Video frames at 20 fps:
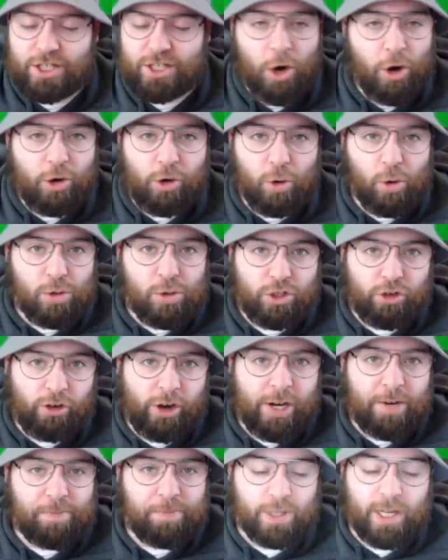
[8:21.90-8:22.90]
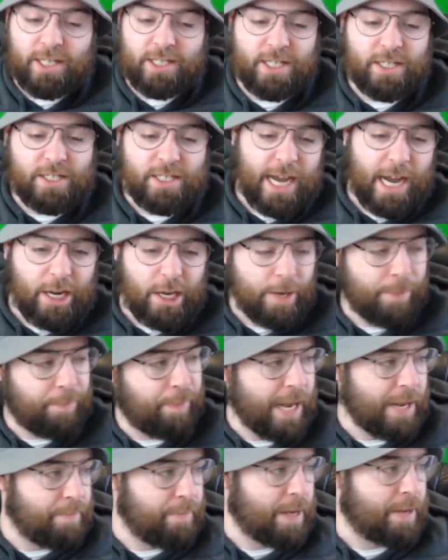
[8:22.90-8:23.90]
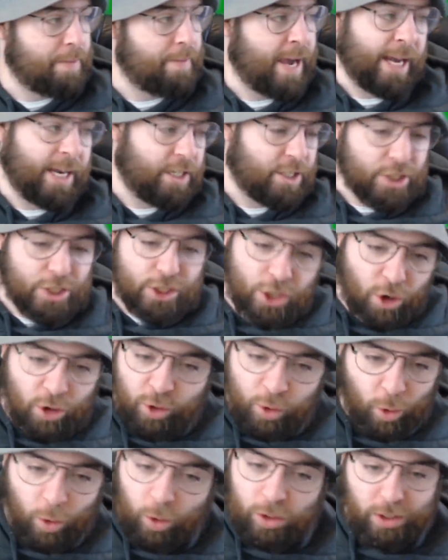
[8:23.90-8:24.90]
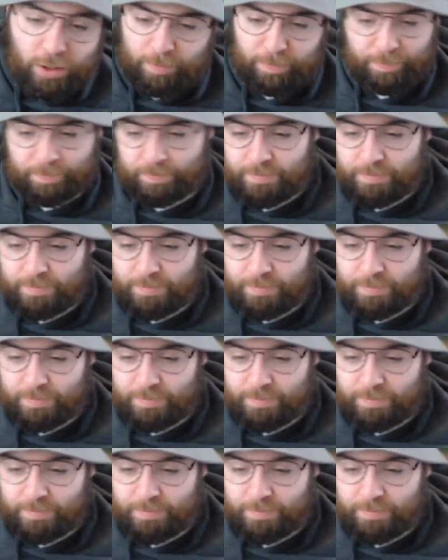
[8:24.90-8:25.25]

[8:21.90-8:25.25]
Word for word: don't call screenplays. That's how you beat me, mate. Just don't call them.